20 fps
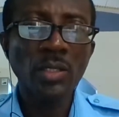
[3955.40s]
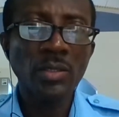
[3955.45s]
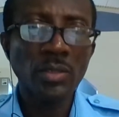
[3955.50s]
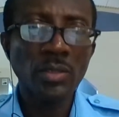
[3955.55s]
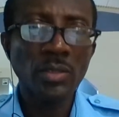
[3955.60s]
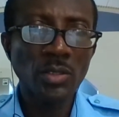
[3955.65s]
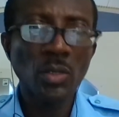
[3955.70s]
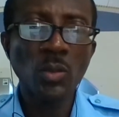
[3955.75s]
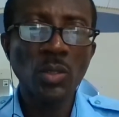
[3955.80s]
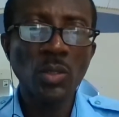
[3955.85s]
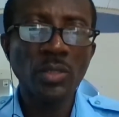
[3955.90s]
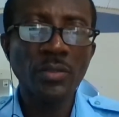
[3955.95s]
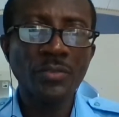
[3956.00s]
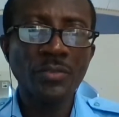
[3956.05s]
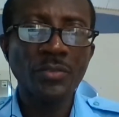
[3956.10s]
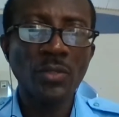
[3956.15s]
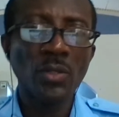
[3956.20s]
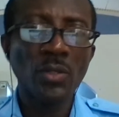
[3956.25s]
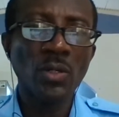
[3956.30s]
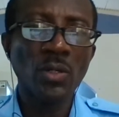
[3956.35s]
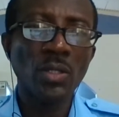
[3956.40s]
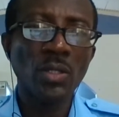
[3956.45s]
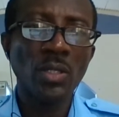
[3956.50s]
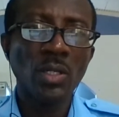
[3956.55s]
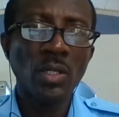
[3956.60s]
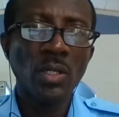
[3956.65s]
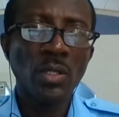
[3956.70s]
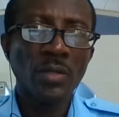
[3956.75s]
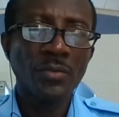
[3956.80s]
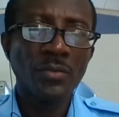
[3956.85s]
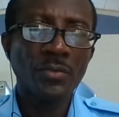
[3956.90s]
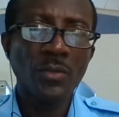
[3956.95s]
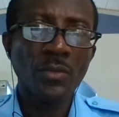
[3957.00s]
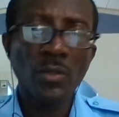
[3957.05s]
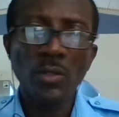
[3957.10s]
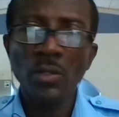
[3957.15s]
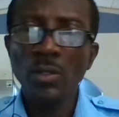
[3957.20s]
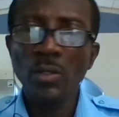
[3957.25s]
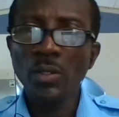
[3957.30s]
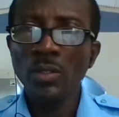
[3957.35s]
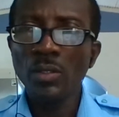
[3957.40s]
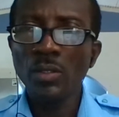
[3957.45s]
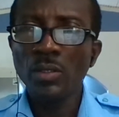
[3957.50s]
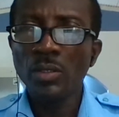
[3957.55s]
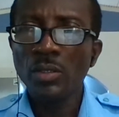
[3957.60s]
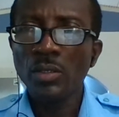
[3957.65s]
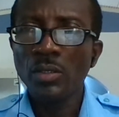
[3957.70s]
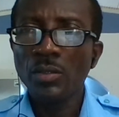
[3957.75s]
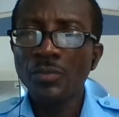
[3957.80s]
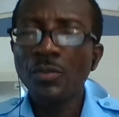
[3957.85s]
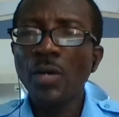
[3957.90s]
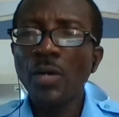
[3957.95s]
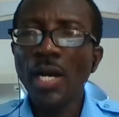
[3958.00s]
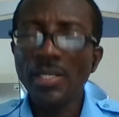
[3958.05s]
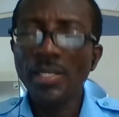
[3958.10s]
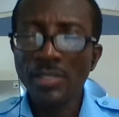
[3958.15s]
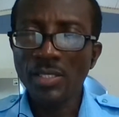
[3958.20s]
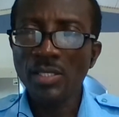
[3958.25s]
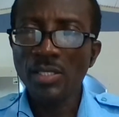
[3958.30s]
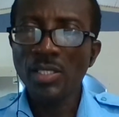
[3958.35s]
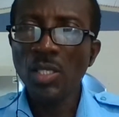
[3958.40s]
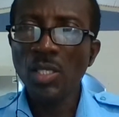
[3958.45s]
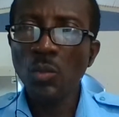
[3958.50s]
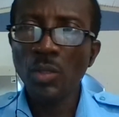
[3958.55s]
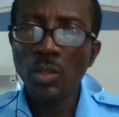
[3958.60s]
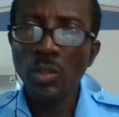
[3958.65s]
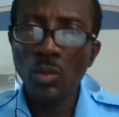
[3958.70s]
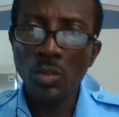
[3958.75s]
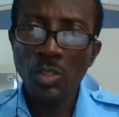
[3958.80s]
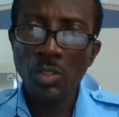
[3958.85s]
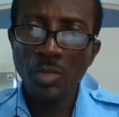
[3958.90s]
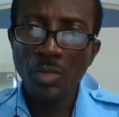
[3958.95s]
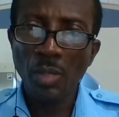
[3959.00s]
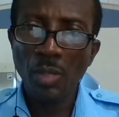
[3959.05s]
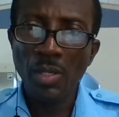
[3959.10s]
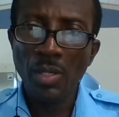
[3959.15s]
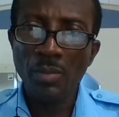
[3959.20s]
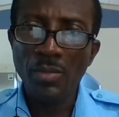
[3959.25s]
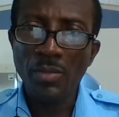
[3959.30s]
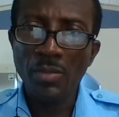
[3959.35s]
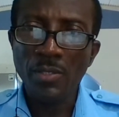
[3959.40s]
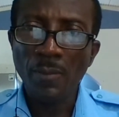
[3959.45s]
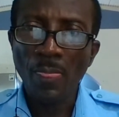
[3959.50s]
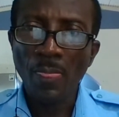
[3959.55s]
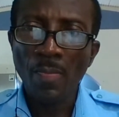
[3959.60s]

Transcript: known for assisting with those problems.